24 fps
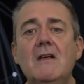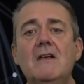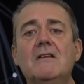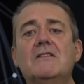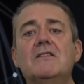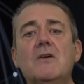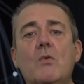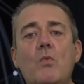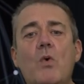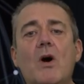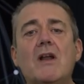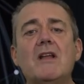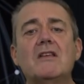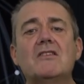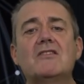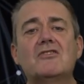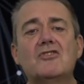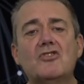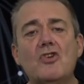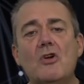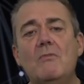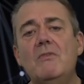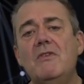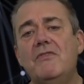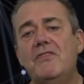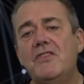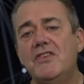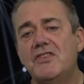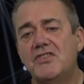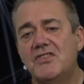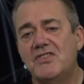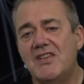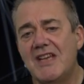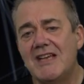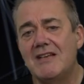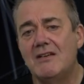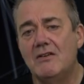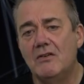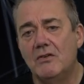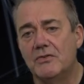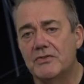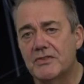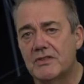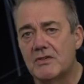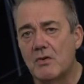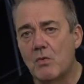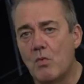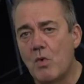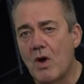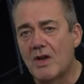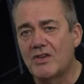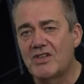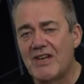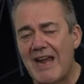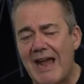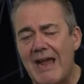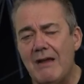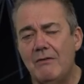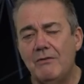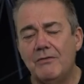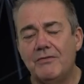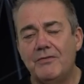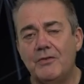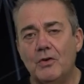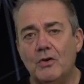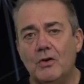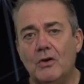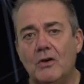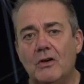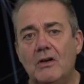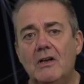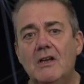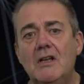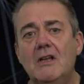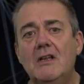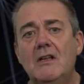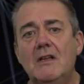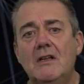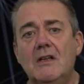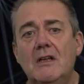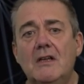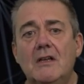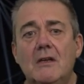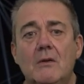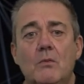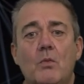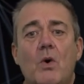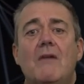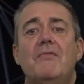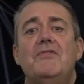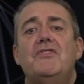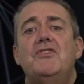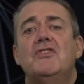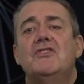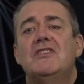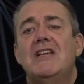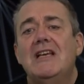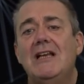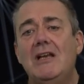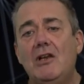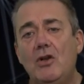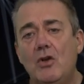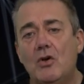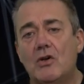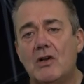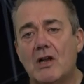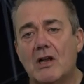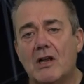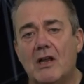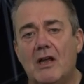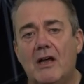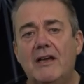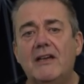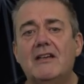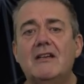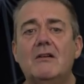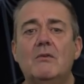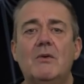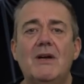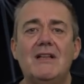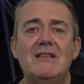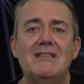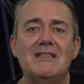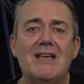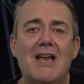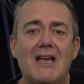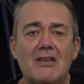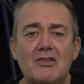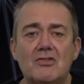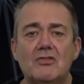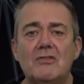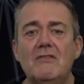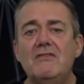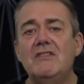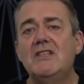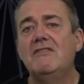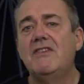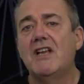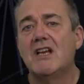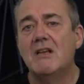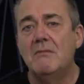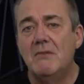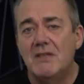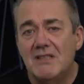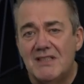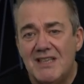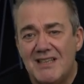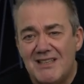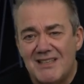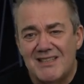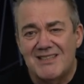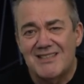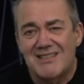So, what are some of the signals to watch out for? What does it look like when test driven development is